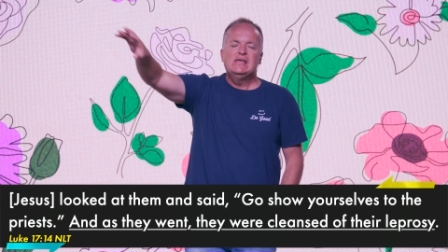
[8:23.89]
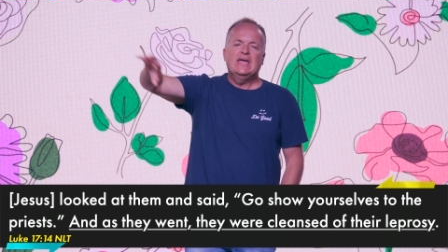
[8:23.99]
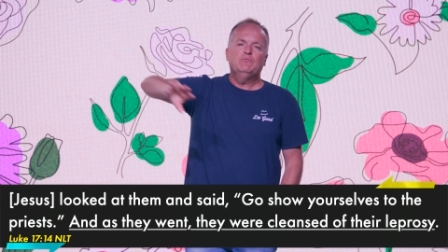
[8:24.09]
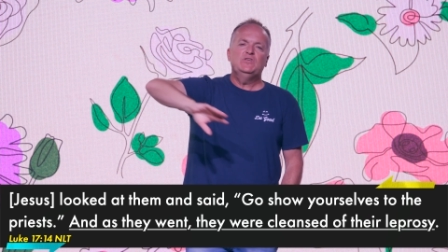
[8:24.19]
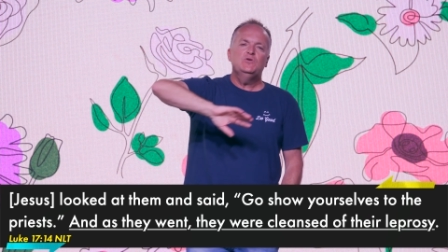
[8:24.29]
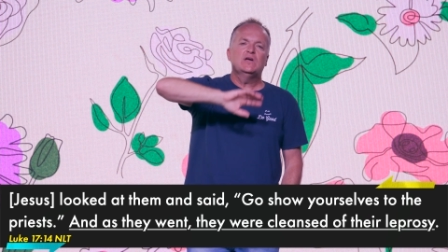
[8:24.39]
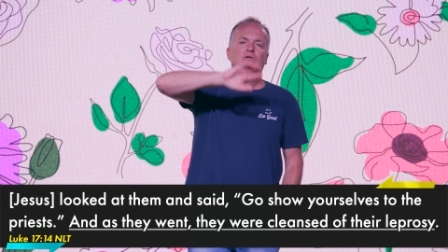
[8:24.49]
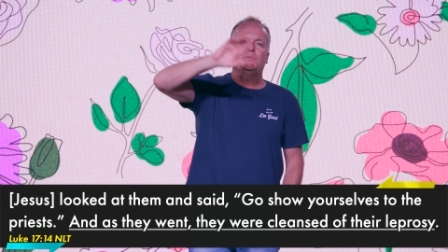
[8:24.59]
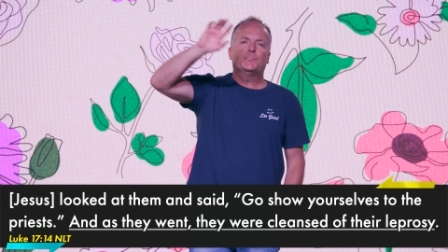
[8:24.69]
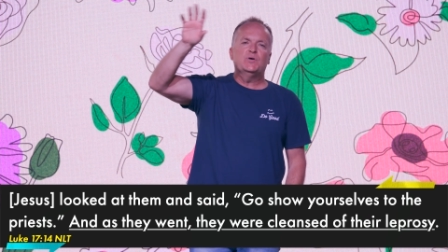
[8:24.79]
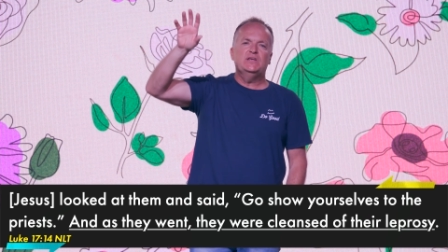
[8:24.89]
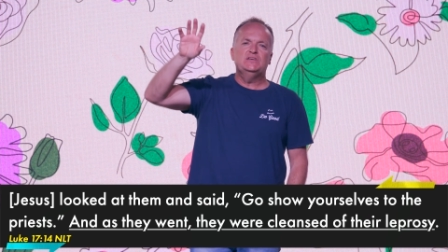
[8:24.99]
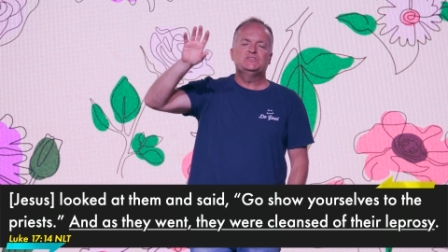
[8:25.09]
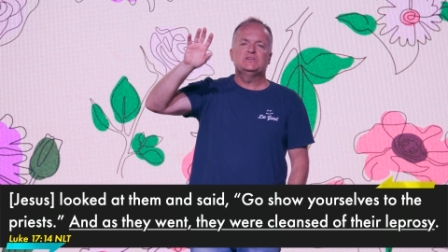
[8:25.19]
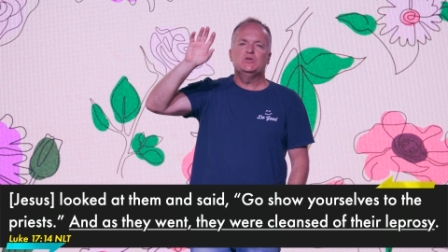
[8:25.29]
And when you go to the
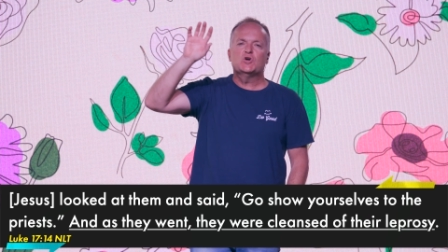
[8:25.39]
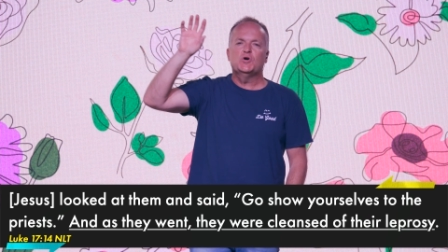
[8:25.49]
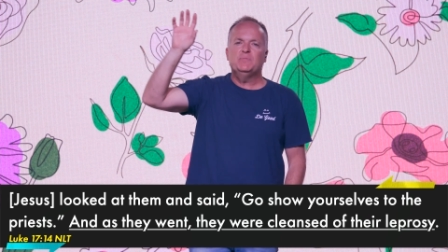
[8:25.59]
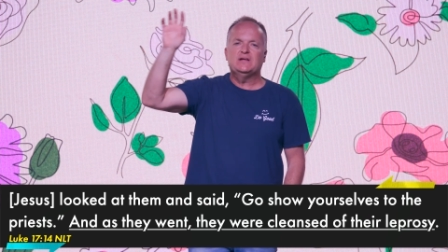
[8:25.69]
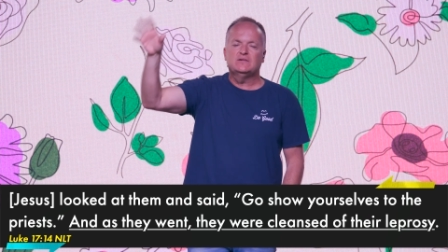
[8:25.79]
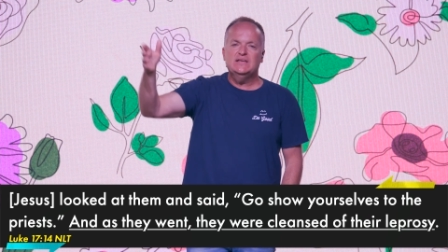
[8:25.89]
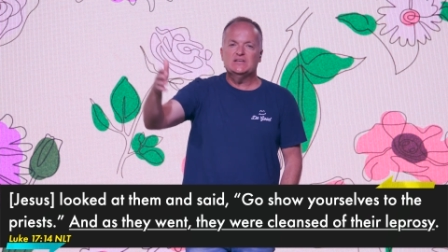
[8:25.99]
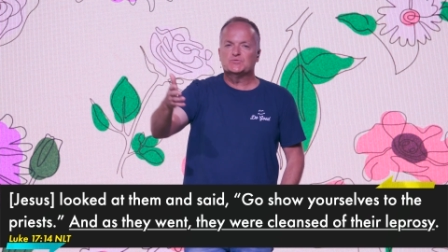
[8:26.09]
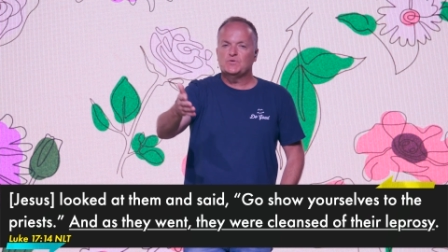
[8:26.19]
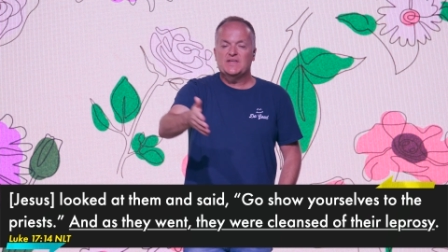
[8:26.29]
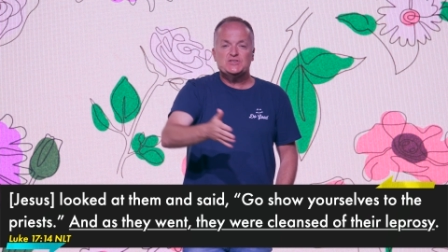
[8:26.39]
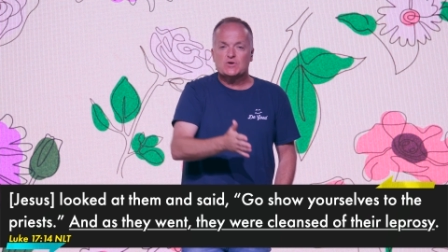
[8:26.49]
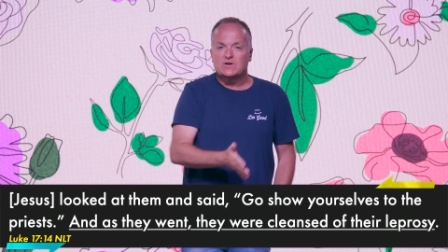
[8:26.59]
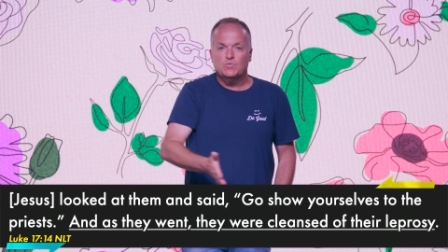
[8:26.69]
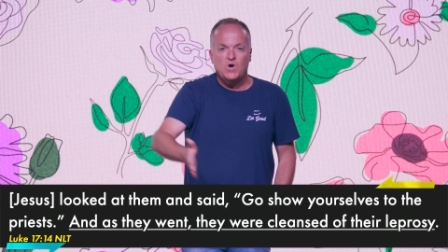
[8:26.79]
priest, you're going to be cleansed. Well, they
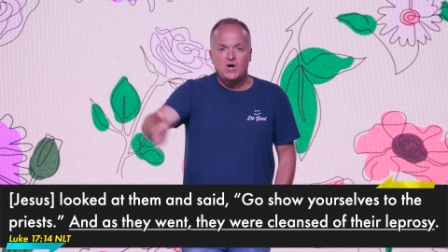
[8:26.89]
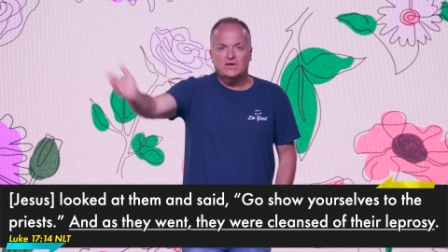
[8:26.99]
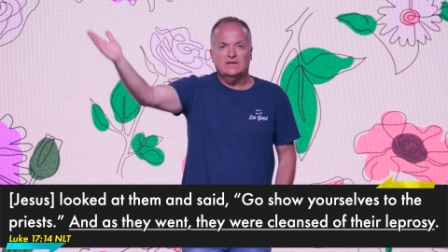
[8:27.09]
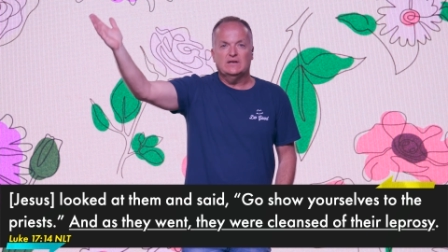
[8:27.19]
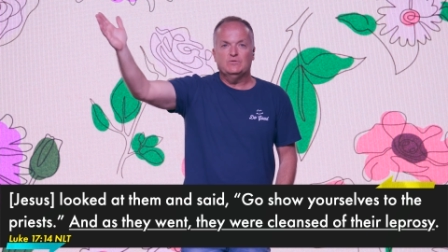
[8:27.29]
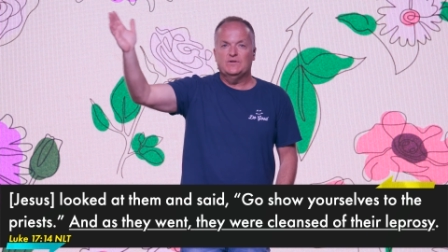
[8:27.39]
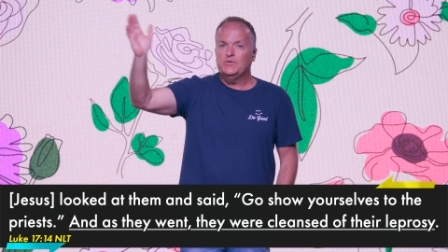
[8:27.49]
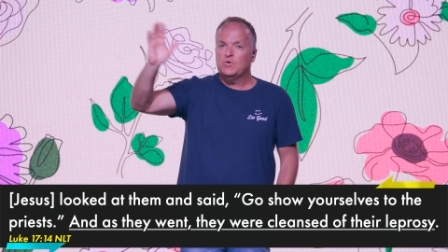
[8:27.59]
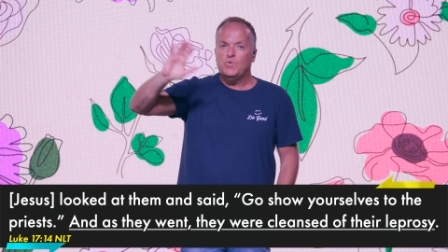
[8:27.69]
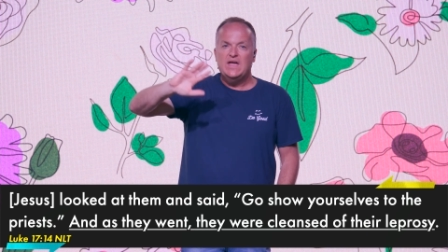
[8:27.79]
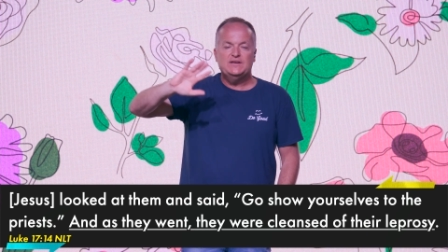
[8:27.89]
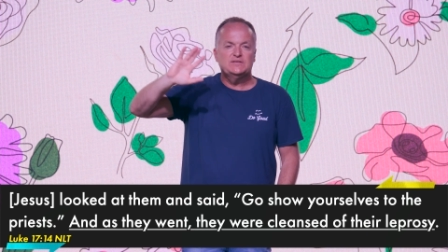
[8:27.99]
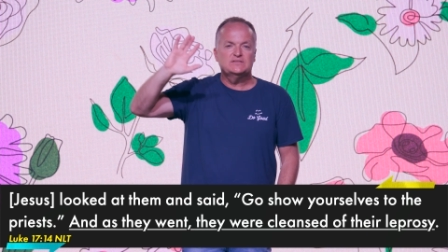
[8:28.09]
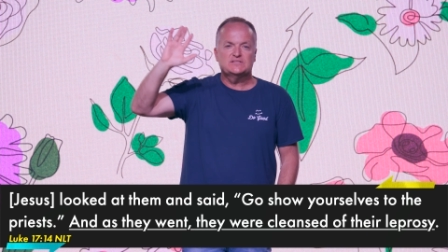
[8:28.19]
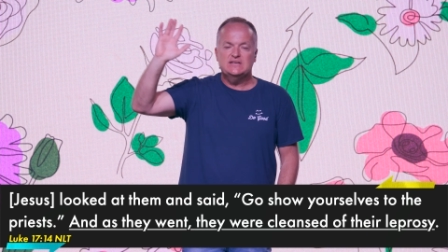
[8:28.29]
started walking. And on their way
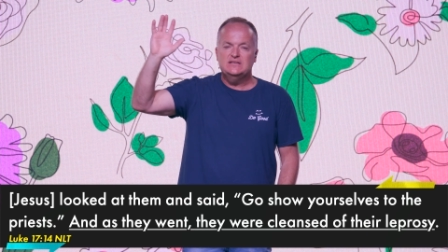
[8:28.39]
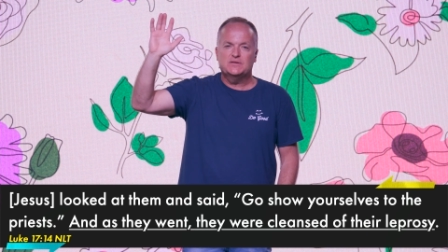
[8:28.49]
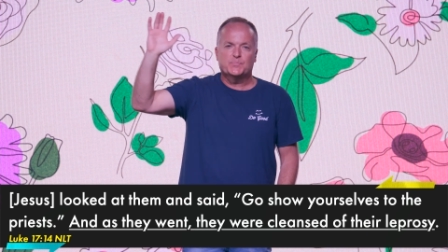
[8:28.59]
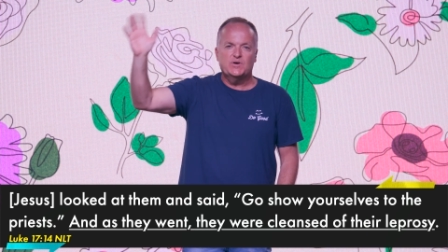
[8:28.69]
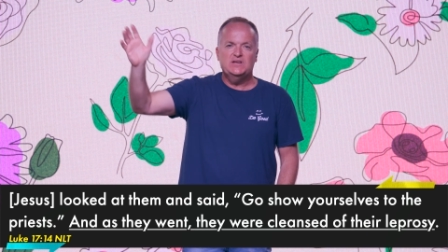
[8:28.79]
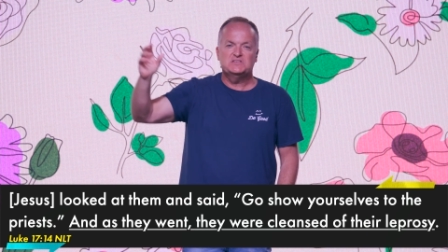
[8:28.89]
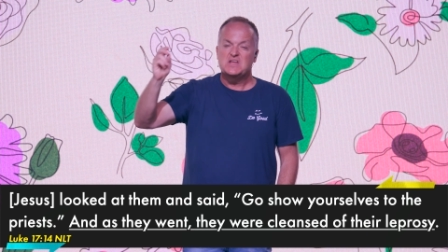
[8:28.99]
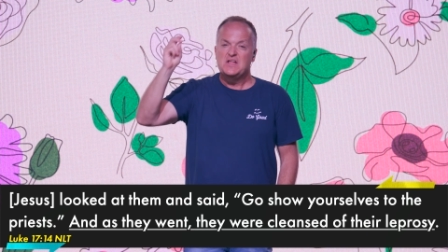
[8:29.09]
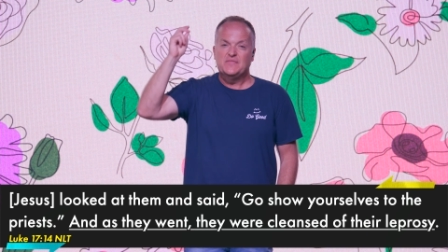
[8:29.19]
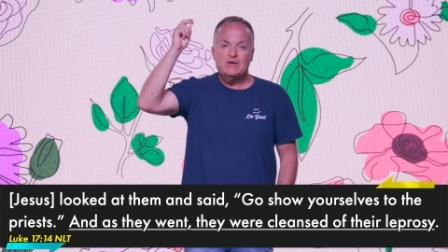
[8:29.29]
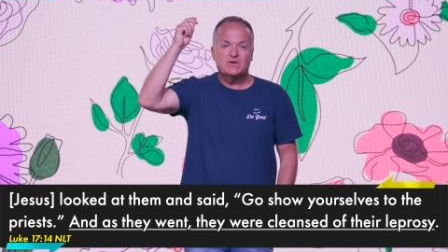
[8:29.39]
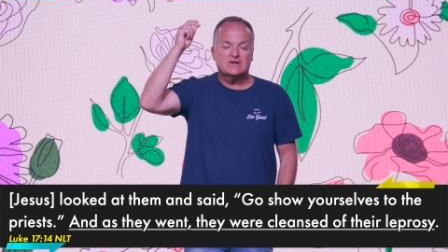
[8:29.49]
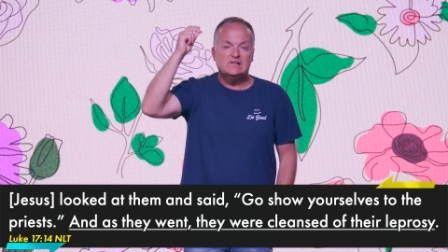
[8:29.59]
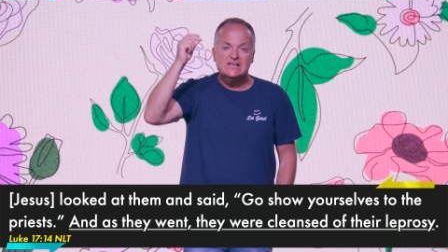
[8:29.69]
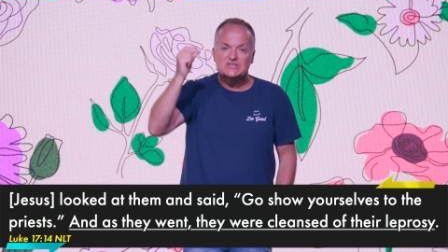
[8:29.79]
to see the priest, they were
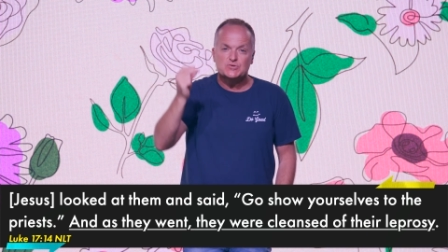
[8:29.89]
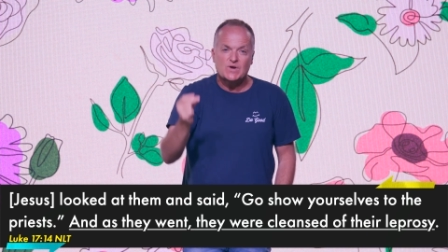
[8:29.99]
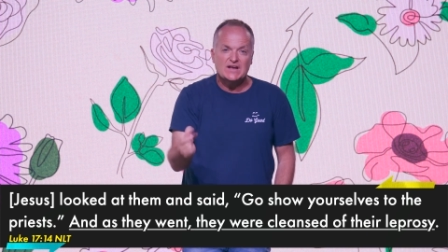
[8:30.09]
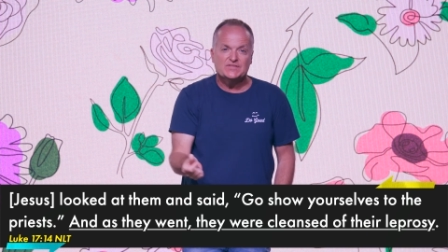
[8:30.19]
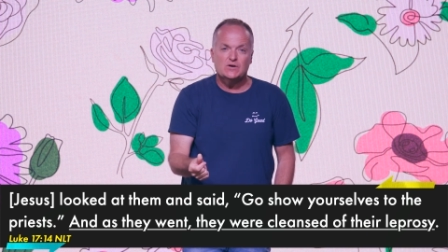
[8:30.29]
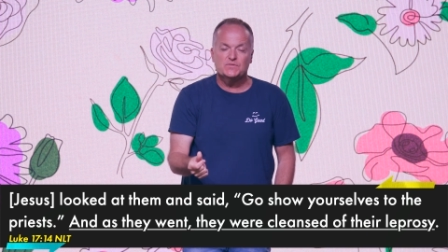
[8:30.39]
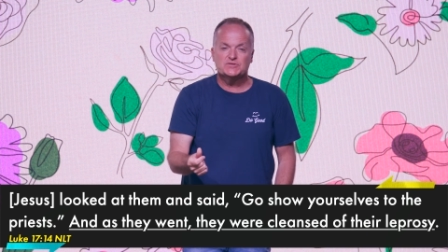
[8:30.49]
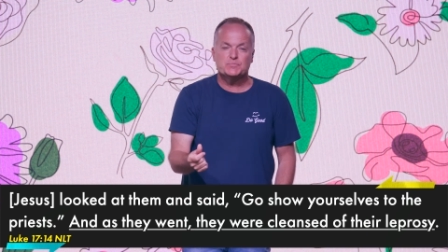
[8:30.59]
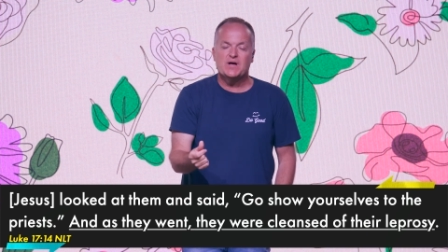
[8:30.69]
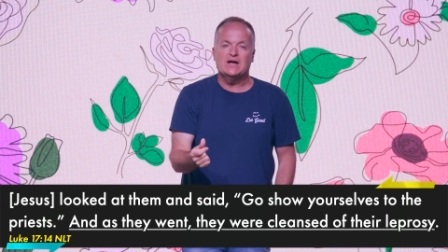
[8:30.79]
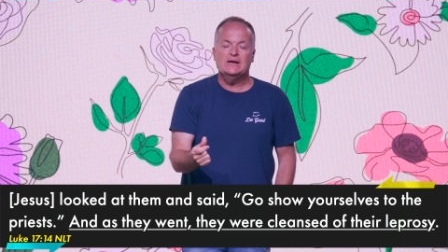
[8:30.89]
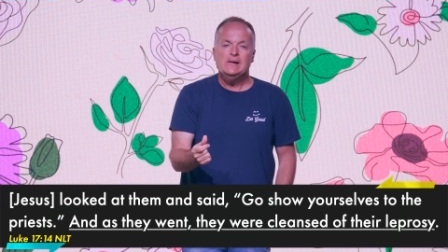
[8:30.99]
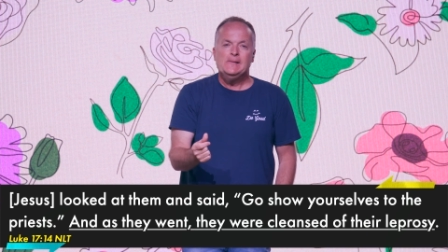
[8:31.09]
cleansed right there on the spot.